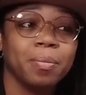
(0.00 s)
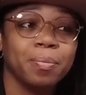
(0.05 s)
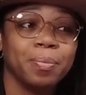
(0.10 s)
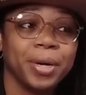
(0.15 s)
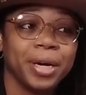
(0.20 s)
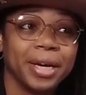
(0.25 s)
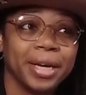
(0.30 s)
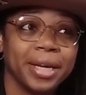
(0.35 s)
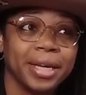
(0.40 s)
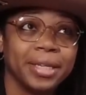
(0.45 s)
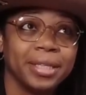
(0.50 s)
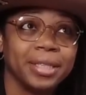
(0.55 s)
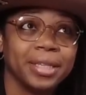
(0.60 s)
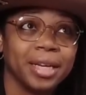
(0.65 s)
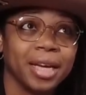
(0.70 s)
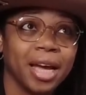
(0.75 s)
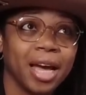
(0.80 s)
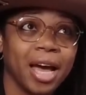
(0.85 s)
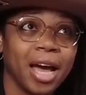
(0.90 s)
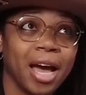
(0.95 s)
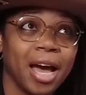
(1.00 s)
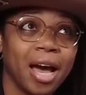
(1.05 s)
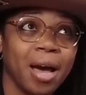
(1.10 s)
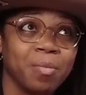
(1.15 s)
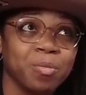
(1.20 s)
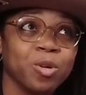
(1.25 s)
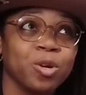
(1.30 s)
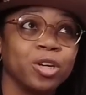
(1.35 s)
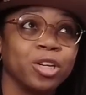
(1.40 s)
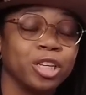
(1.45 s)
but
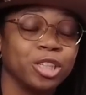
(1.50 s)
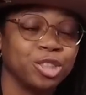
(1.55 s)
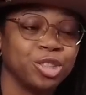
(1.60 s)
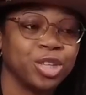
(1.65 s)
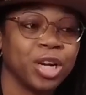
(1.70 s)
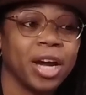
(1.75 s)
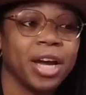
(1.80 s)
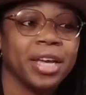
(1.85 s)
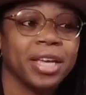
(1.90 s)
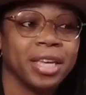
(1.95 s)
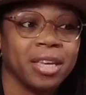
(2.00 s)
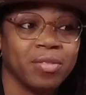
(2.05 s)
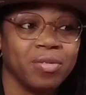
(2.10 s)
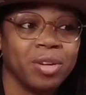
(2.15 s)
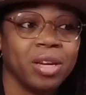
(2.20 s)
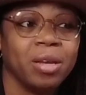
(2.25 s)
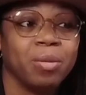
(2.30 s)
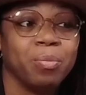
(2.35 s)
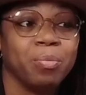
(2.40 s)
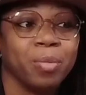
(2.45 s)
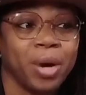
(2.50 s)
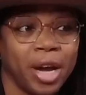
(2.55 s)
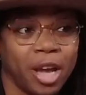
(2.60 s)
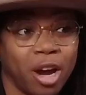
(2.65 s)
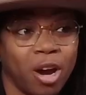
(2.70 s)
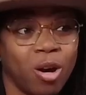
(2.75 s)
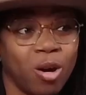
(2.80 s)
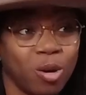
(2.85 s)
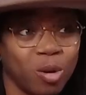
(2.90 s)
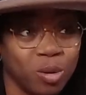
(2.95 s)
I'm going to try giving it my
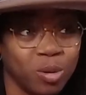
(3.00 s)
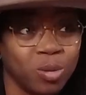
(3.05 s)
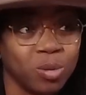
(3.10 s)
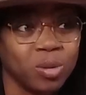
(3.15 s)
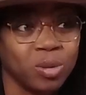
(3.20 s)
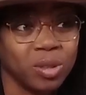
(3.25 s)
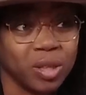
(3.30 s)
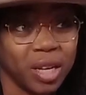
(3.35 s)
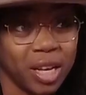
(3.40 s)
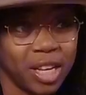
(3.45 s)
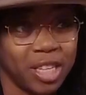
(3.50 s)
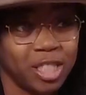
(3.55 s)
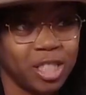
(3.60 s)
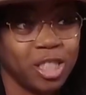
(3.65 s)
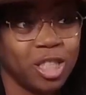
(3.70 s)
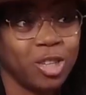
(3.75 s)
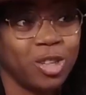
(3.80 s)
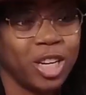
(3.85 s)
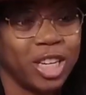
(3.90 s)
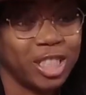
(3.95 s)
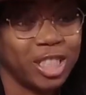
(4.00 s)
all. And so I